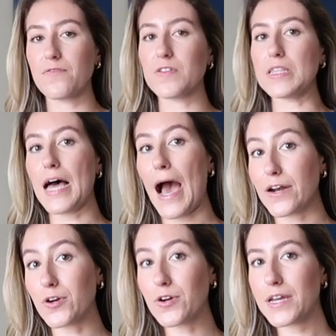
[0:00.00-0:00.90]

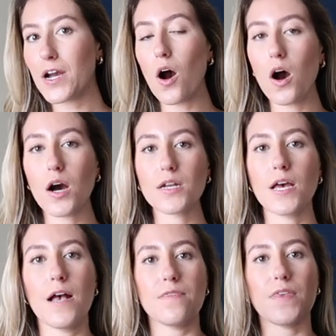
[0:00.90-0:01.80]
flattering on.
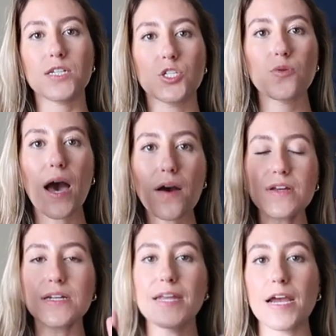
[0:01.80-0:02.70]
They do have a
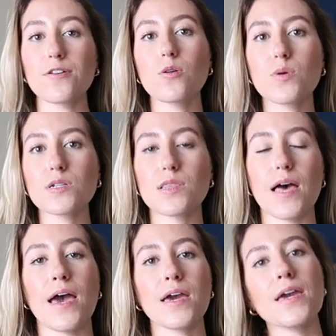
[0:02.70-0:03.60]
narrower
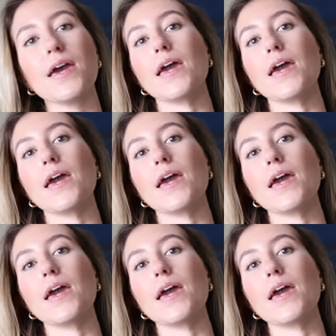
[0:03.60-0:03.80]
leg,